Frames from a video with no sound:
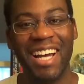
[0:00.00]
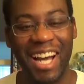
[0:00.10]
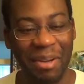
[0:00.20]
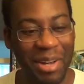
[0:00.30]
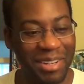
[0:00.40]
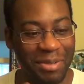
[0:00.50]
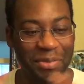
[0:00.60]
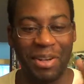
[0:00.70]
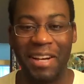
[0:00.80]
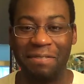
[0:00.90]
I mean,
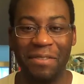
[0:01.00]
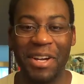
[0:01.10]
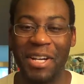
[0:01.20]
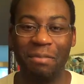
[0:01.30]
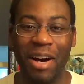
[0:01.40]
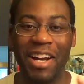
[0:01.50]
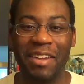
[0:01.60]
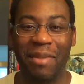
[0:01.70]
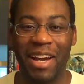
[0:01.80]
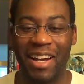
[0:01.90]
for that freaking
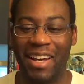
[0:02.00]
money, man,